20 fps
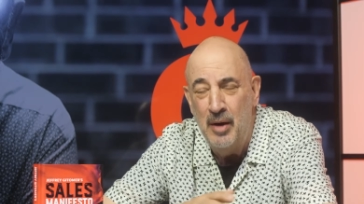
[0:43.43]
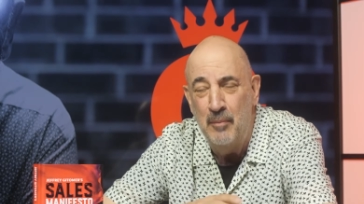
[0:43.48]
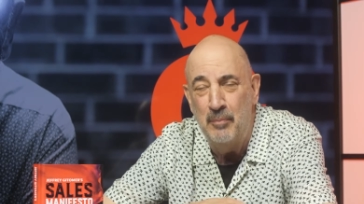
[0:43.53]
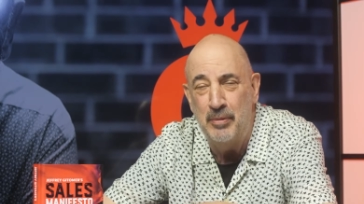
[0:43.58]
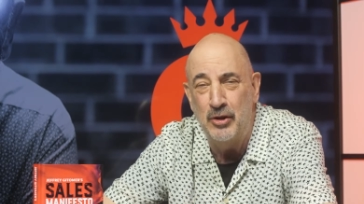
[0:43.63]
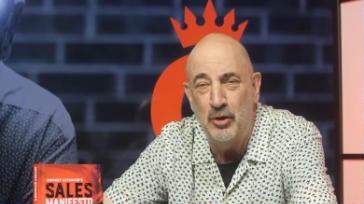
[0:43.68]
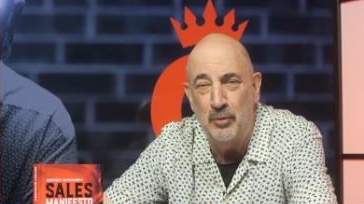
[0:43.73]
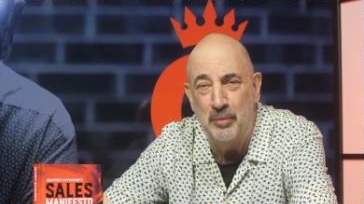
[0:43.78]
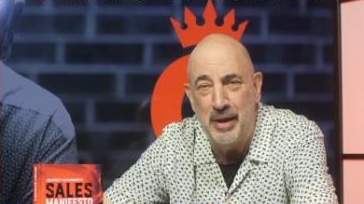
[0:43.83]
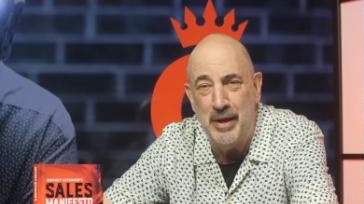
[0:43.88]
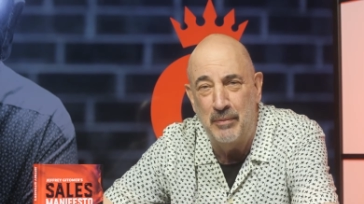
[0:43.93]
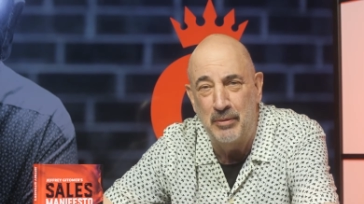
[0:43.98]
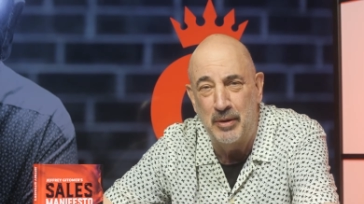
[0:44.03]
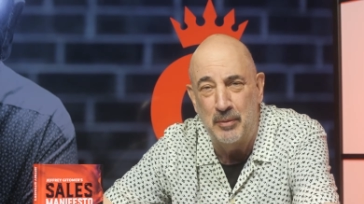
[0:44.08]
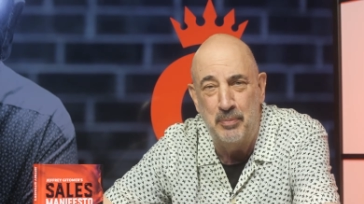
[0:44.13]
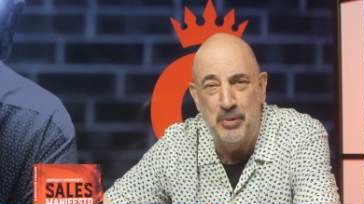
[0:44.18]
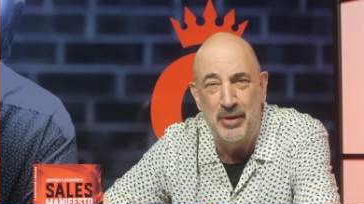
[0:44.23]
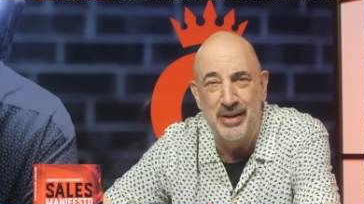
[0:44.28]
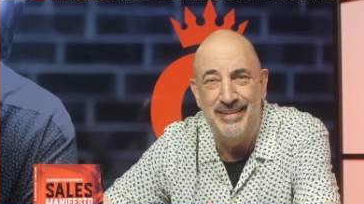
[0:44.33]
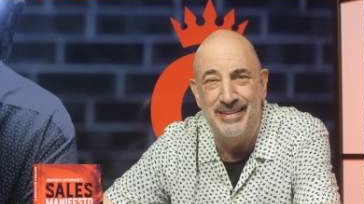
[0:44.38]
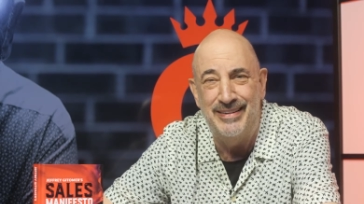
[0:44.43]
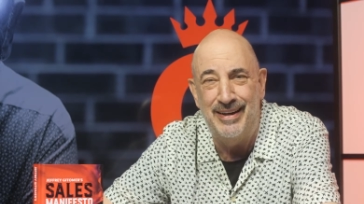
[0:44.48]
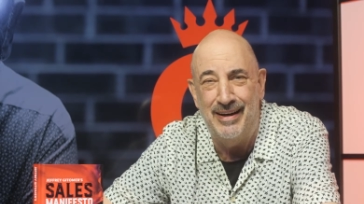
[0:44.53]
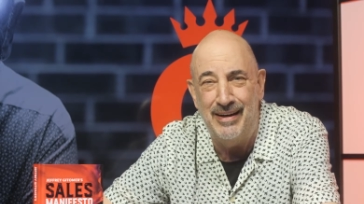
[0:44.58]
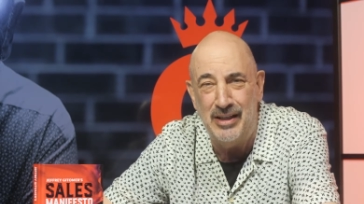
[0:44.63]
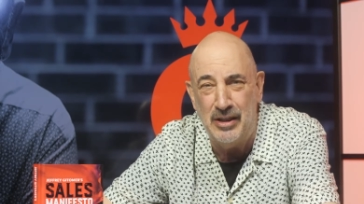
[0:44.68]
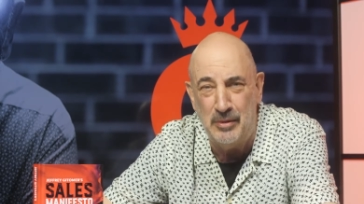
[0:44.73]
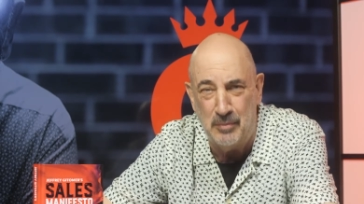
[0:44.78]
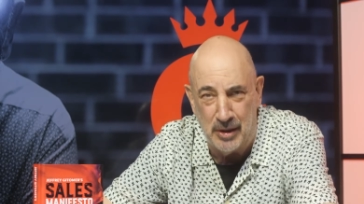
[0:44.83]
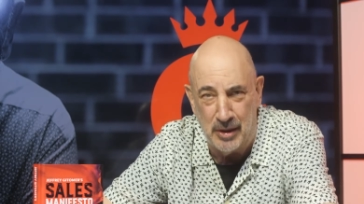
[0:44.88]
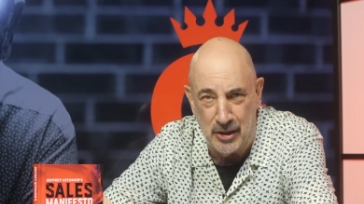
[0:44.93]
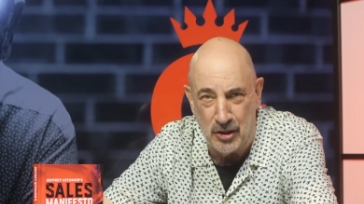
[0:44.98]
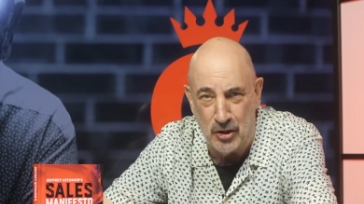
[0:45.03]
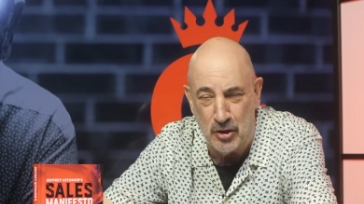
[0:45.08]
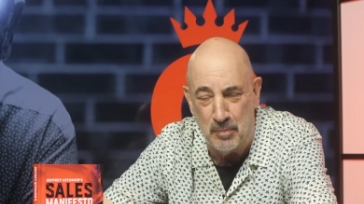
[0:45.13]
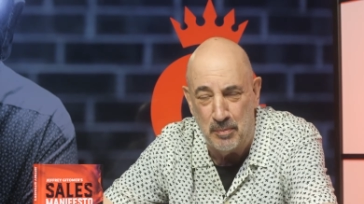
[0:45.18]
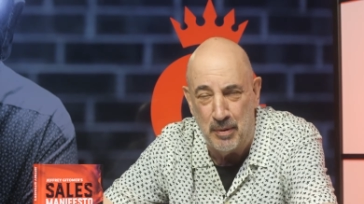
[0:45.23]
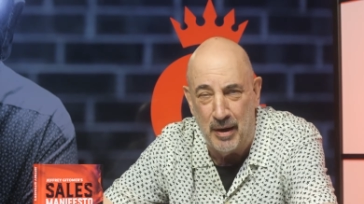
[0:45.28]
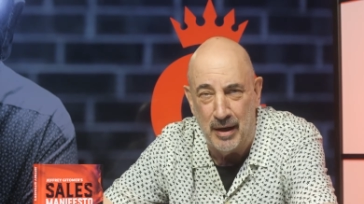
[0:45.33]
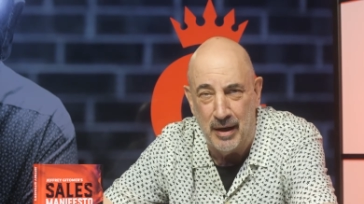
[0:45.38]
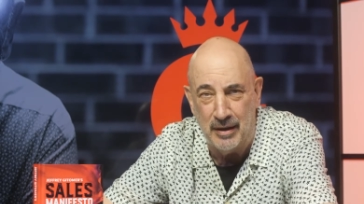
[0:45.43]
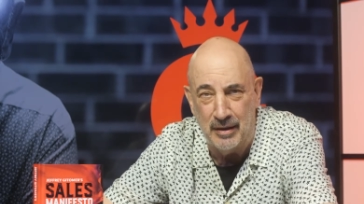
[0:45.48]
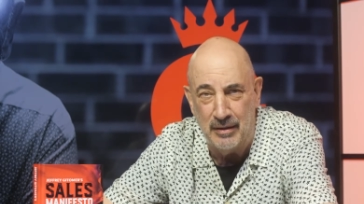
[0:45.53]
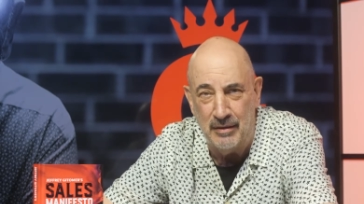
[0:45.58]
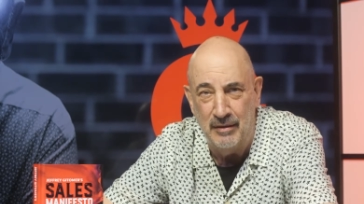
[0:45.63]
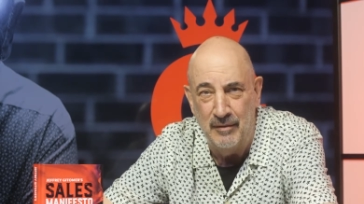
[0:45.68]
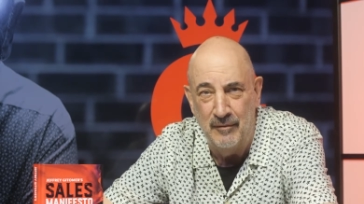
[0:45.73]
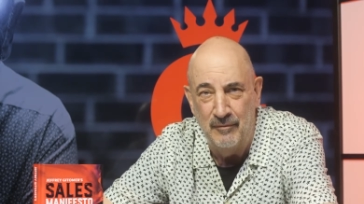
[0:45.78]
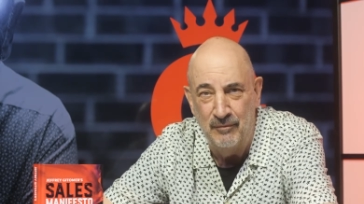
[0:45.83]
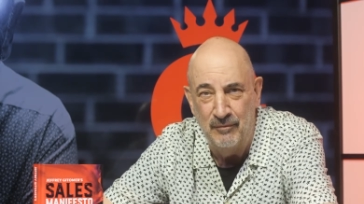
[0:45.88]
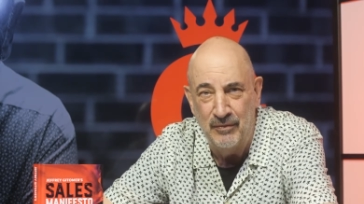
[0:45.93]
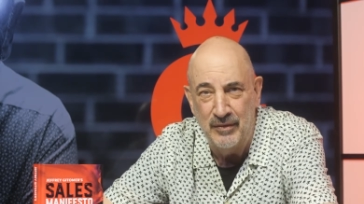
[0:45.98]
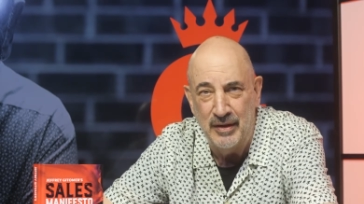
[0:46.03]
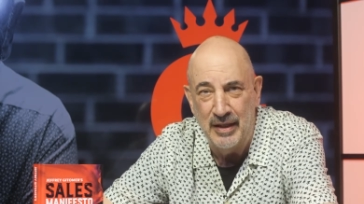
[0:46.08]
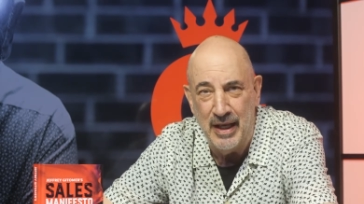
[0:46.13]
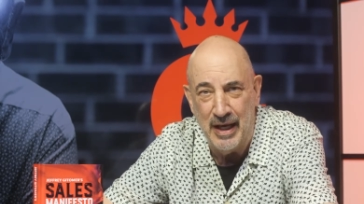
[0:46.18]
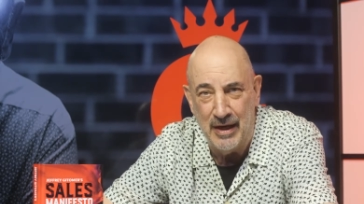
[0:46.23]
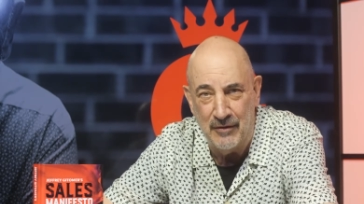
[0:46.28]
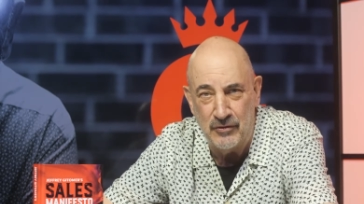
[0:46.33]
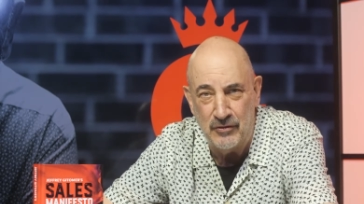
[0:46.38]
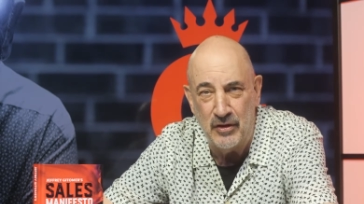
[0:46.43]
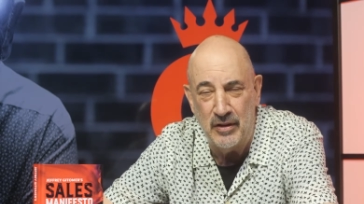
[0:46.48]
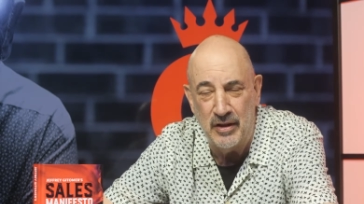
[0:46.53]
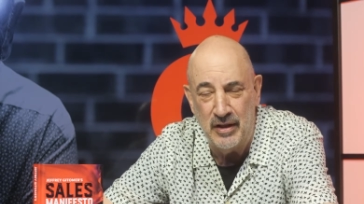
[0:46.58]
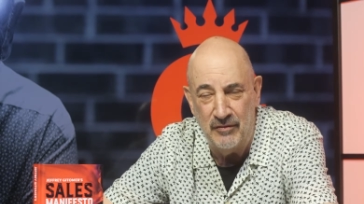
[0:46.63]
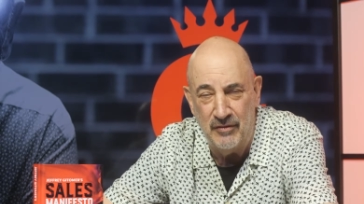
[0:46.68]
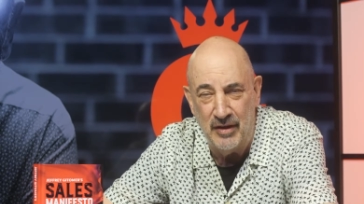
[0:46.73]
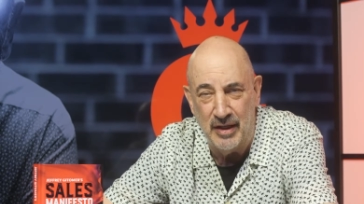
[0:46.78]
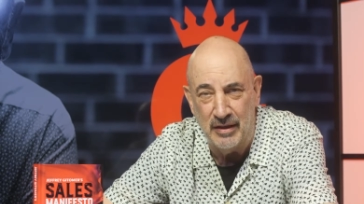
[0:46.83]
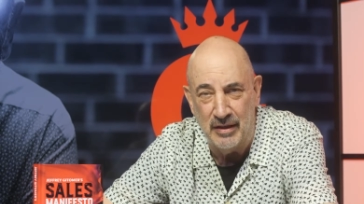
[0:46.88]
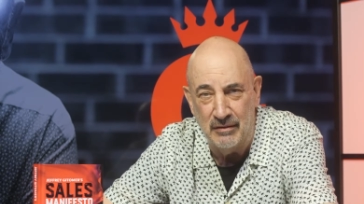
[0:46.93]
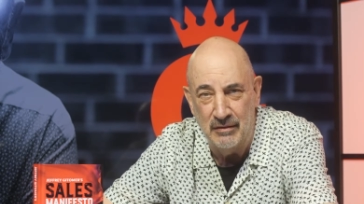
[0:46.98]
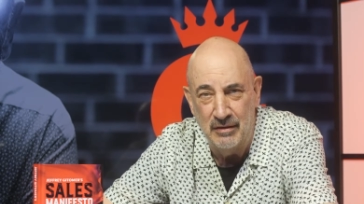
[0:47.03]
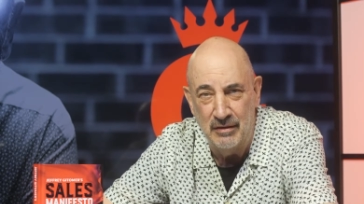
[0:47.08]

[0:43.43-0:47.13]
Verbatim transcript: but you'll be able to put a ton of money in your pocket after the event.